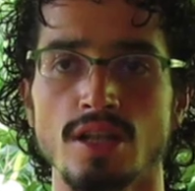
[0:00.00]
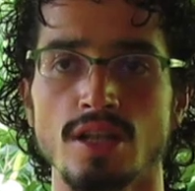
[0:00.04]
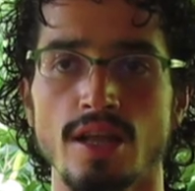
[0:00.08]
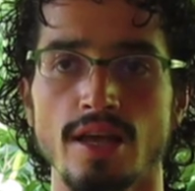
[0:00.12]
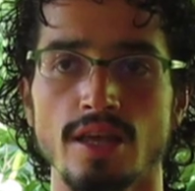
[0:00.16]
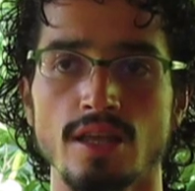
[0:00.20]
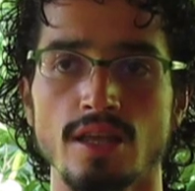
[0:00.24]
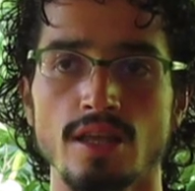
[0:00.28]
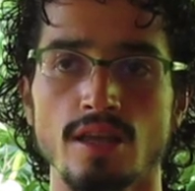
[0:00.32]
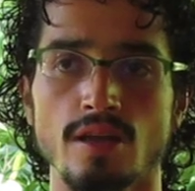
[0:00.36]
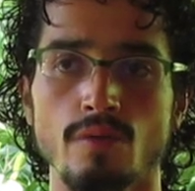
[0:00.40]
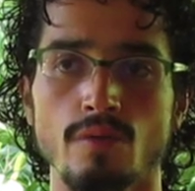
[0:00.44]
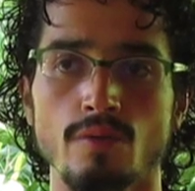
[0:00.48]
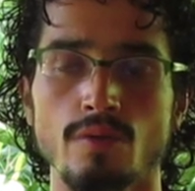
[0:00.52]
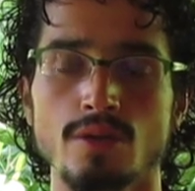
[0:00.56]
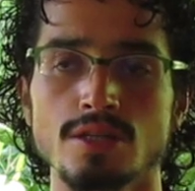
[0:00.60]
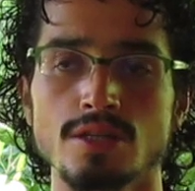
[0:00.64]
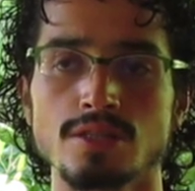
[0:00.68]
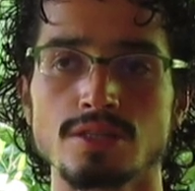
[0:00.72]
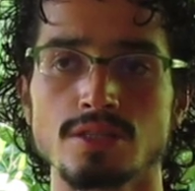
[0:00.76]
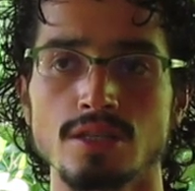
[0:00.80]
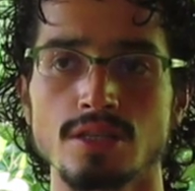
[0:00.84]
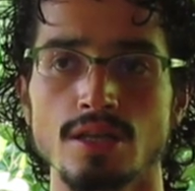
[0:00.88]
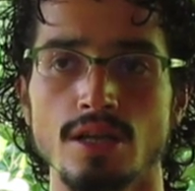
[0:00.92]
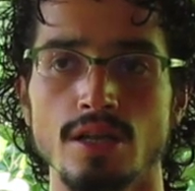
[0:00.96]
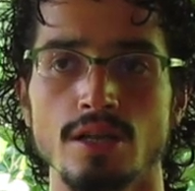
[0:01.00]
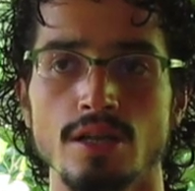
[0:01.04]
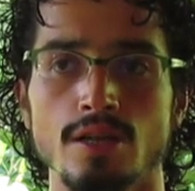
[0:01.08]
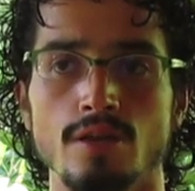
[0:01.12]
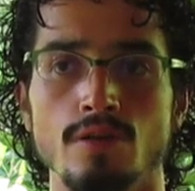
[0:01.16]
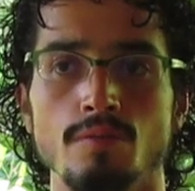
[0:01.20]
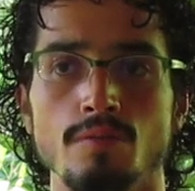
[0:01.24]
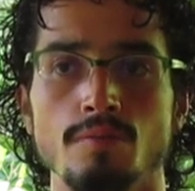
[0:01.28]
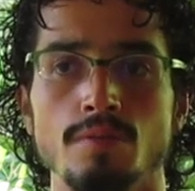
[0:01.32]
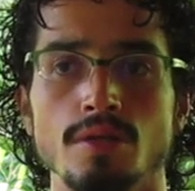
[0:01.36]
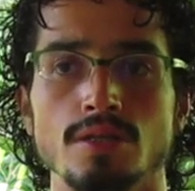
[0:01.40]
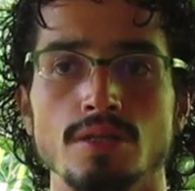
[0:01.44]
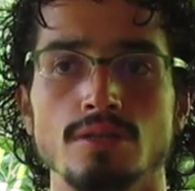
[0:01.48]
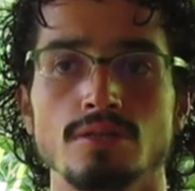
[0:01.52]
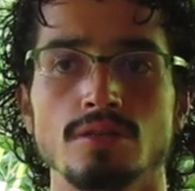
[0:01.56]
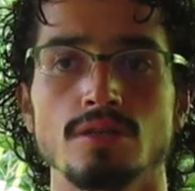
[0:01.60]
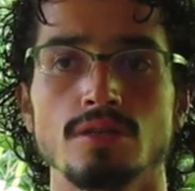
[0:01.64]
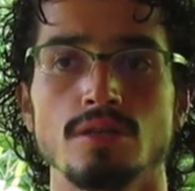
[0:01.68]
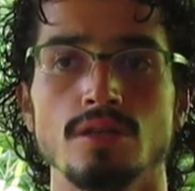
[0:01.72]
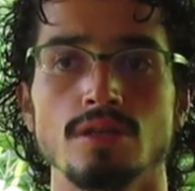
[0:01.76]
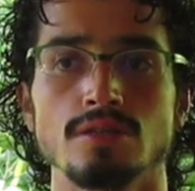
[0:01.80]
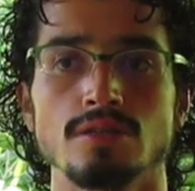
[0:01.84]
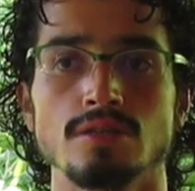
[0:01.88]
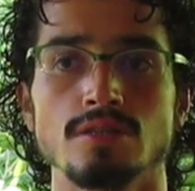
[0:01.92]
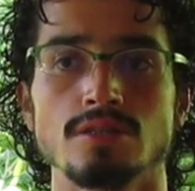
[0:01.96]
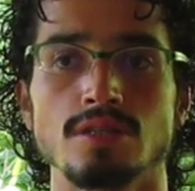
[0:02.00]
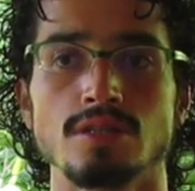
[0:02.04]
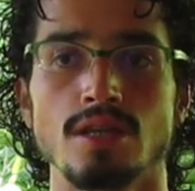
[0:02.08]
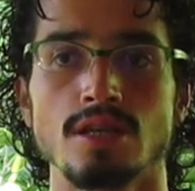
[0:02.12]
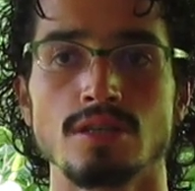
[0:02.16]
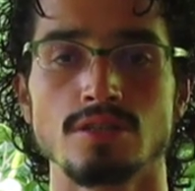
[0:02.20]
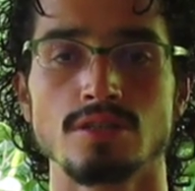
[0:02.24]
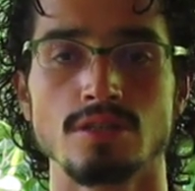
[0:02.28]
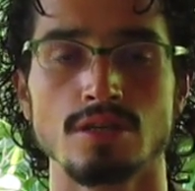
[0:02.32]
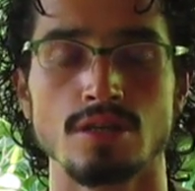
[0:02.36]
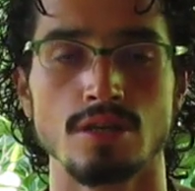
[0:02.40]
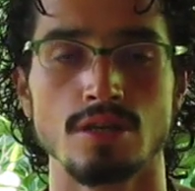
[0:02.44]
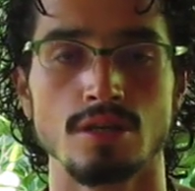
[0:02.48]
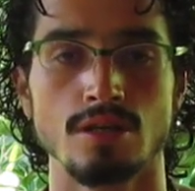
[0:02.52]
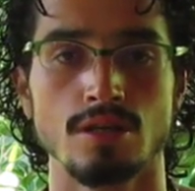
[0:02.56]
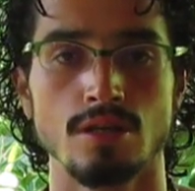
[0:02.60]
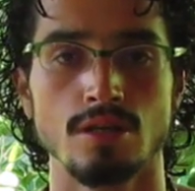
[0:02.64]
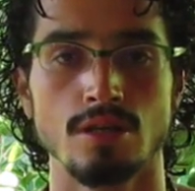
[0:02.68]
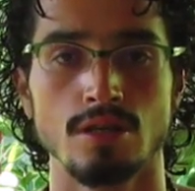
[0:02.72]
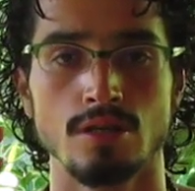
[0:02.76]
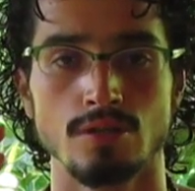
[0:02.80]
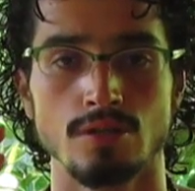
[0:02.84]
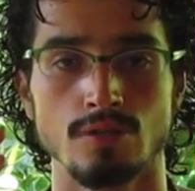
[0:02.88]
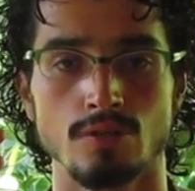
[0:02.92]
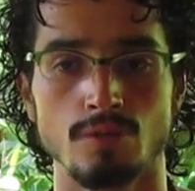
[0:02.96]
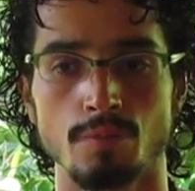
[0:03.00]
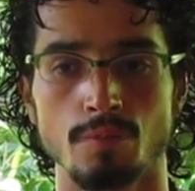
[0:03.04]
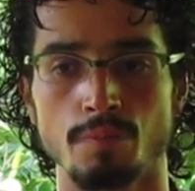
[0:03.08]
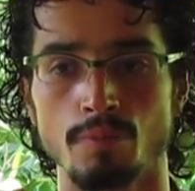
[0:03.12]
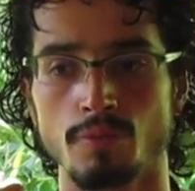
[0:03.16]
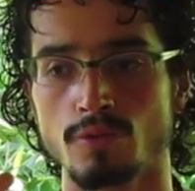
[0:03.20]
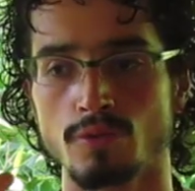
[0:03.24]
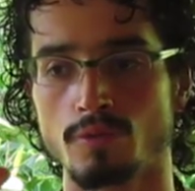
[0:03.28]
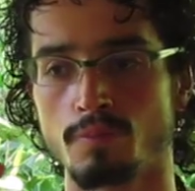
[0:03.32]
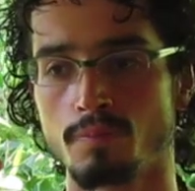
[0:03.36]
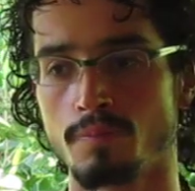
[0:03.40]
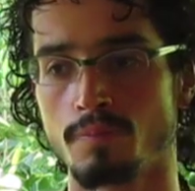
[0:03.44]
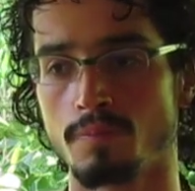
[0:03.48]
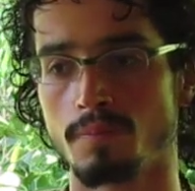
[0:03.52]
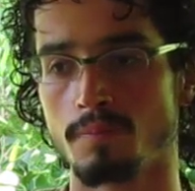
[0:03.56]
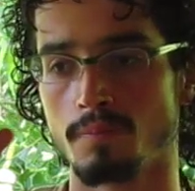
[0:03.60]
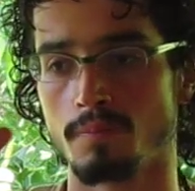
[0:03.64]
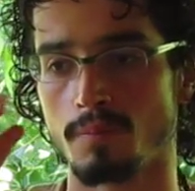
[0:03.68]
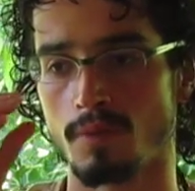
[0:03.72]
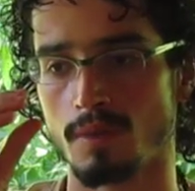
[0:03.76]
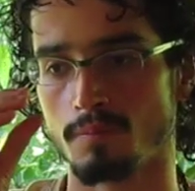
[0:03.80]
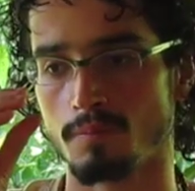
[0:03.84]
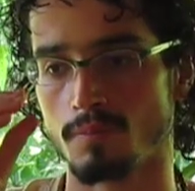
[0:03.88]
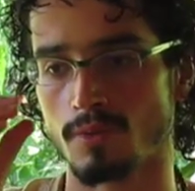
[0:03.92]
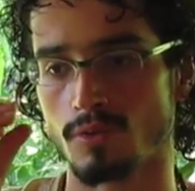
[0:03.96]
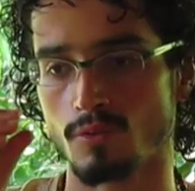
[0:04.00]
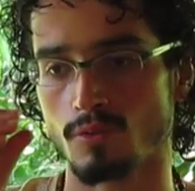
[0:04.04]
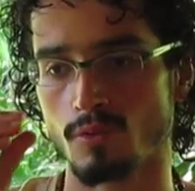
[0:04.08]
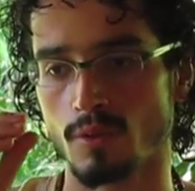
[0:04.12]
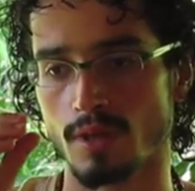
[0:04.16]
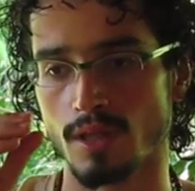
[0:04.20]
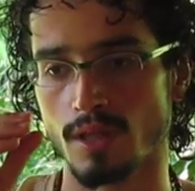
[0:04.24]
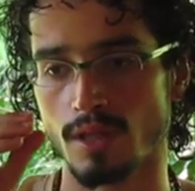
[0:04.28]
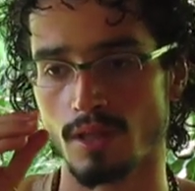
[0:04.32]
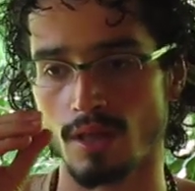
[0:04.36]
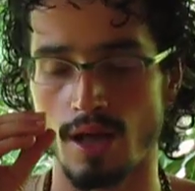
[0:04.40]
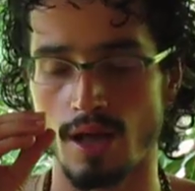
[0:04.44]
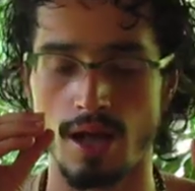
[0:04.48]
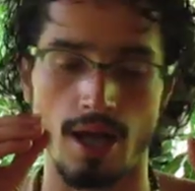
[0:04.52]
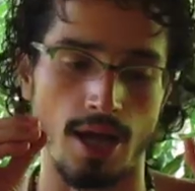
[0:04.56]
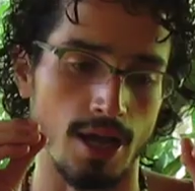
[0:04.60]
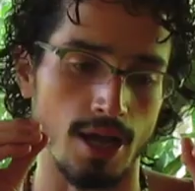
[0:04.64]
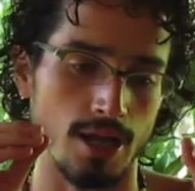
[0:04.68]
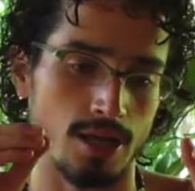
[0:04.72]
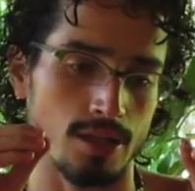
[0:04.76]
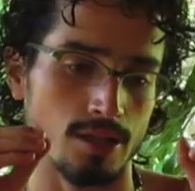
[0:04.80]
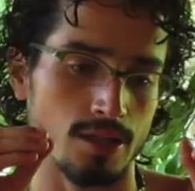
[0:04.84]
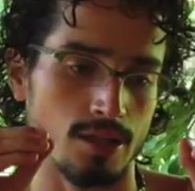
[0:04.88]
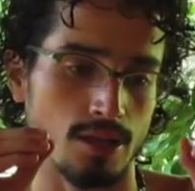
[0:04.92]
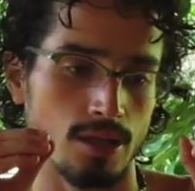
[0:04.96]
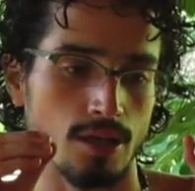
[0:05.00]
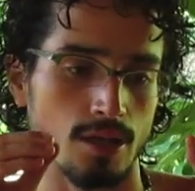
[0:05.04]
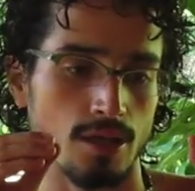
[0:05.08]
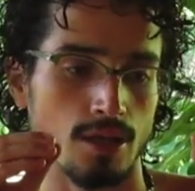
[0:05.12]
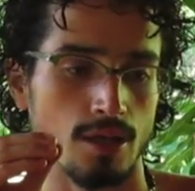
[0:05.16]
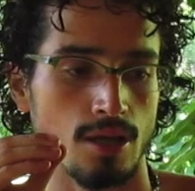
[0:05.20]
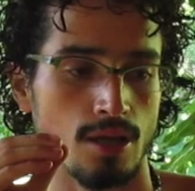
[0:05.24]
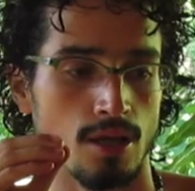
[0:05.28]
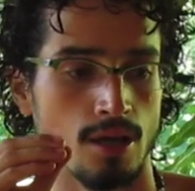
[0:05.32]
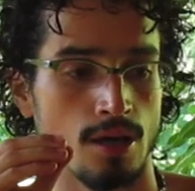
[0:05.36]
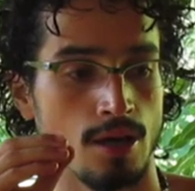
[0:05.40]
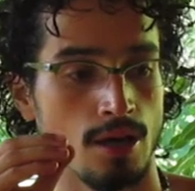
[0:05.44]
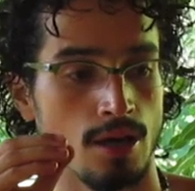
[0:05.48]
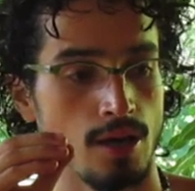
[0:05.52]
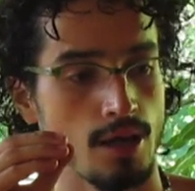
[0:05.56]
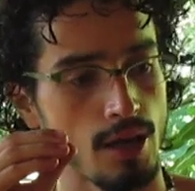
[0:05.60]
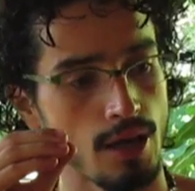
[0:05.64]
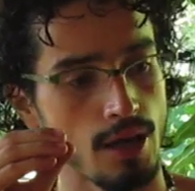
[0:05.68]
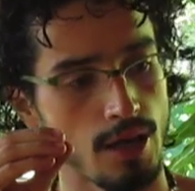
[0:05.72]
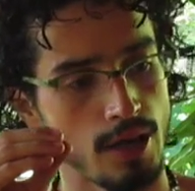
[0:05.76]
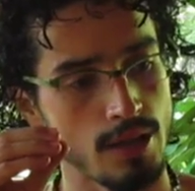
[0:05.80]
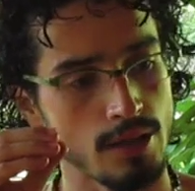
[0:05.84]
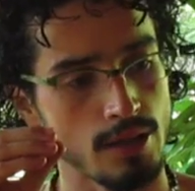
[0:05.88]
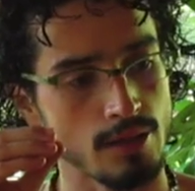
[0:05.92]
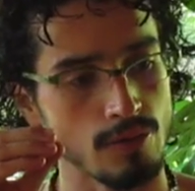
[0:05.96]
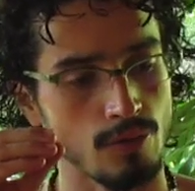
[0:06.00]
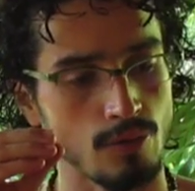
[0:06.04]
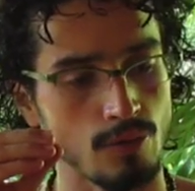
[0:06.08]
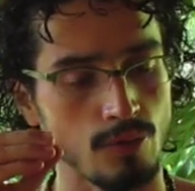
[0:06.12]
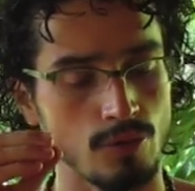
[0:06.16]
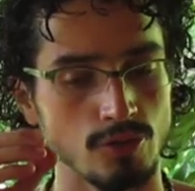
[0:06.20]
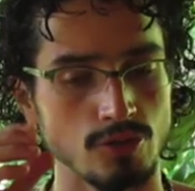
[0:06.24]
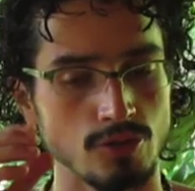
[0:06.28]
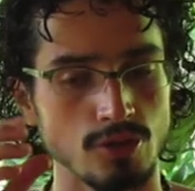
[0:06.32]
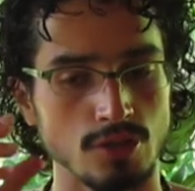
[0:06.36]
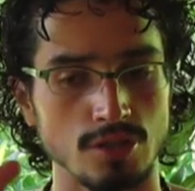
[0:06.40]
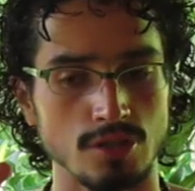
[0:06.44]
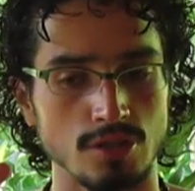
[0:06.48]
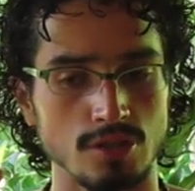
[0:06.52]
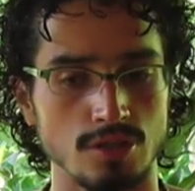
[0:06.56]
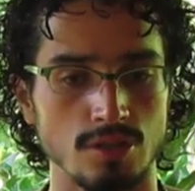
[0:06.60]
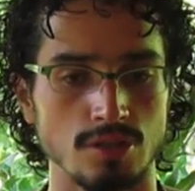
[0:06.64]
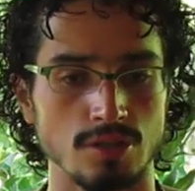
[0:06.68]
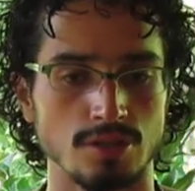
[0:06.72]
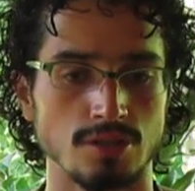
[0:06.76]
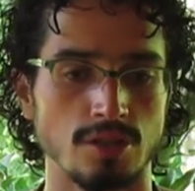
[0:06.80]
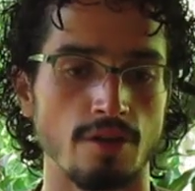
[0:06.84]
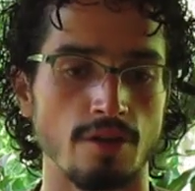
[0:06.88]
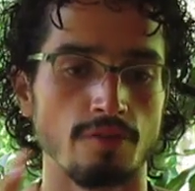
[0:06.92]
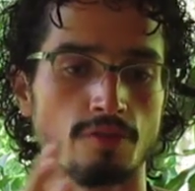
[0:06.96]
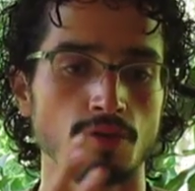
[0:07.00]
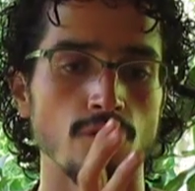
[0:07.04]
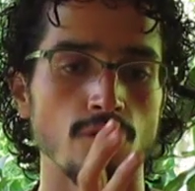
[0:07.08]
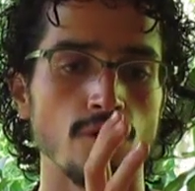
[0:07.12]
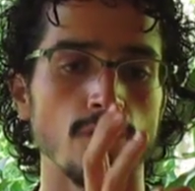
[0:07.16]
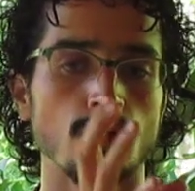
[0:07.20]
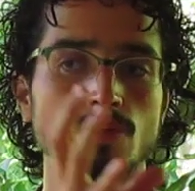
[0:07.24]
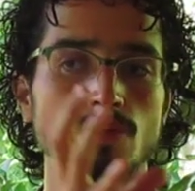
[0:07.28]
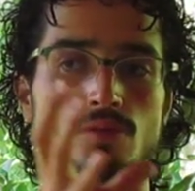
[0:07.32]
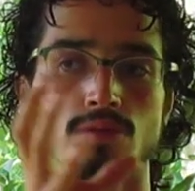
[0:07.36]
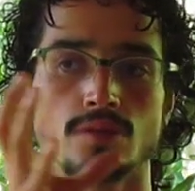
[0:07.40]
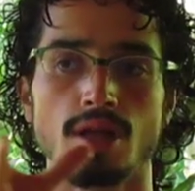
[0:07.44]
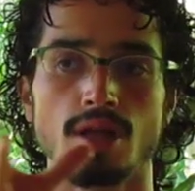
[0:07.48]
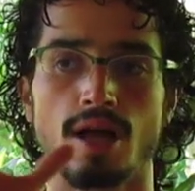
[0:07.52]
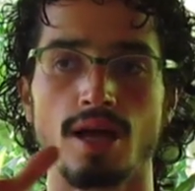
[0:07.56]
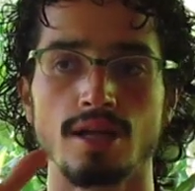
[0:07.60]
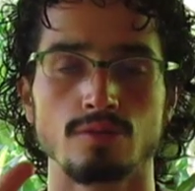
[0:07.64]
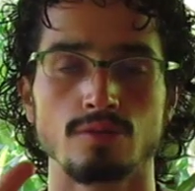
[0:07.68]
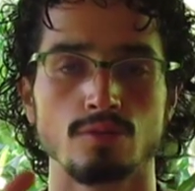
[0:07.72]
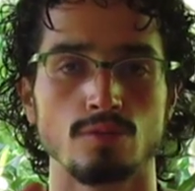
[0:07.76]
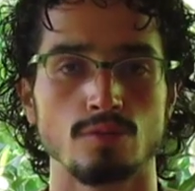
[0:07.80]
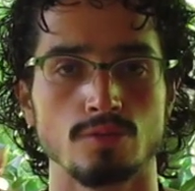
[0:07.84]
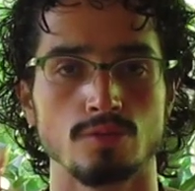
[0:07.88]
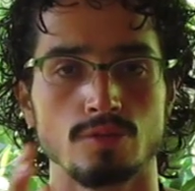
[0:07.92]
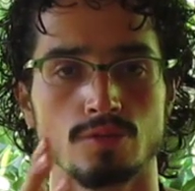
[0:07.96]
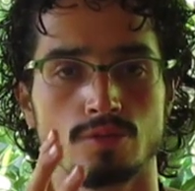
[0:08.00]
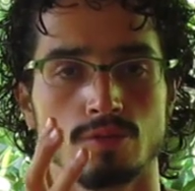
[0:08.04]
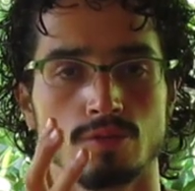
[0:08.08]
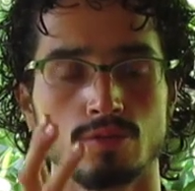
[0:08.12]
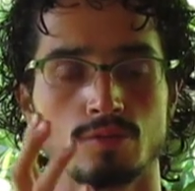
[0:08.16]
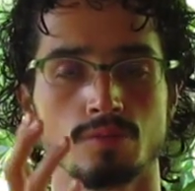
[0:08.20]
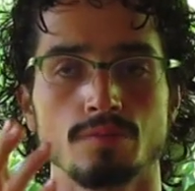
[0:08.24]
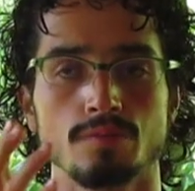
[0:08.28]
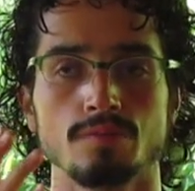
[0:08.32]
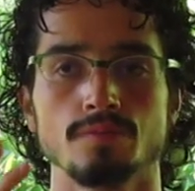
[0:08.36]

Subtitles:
like increasing a little bit this idea to put between agni and ojas several dhatus.